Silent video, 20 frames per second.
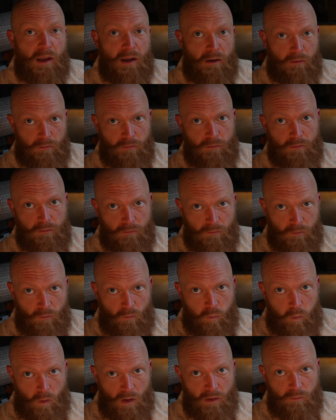out
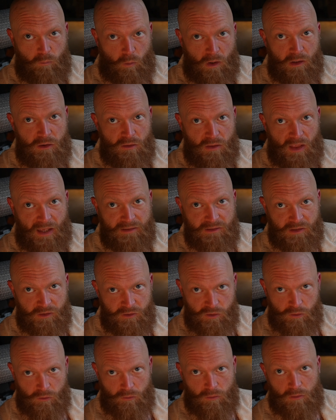what you like to
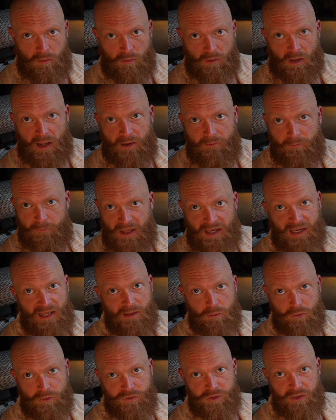do. I've been
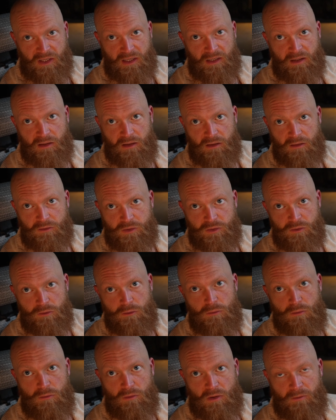able to get
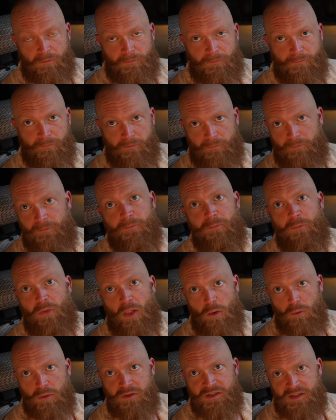into
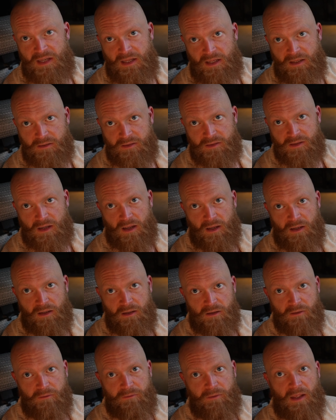flow states, kind
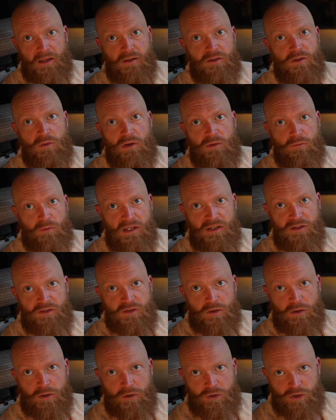of like doing
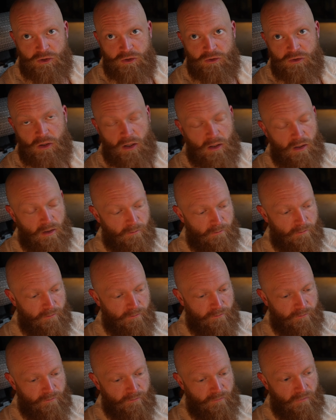research
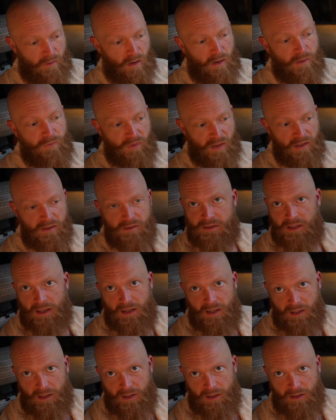on things
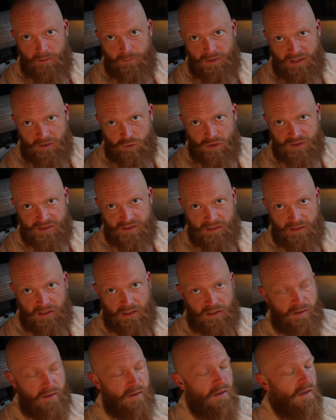that I am interested
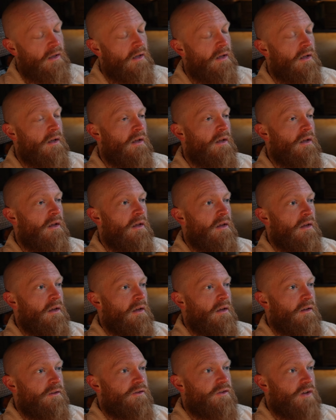in.
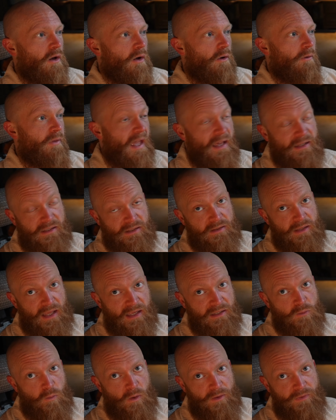So
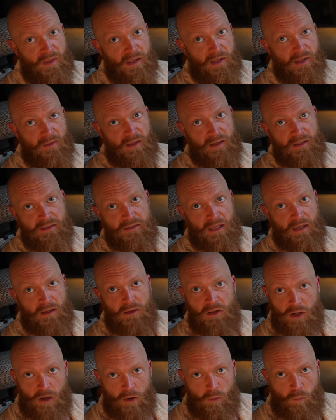that's one thing. And then it's like,
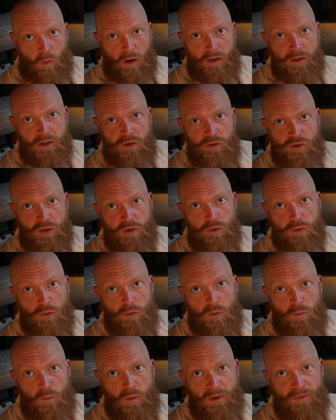what do you do
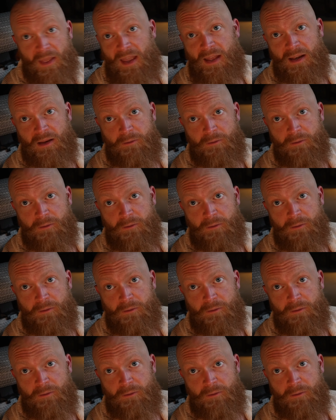with that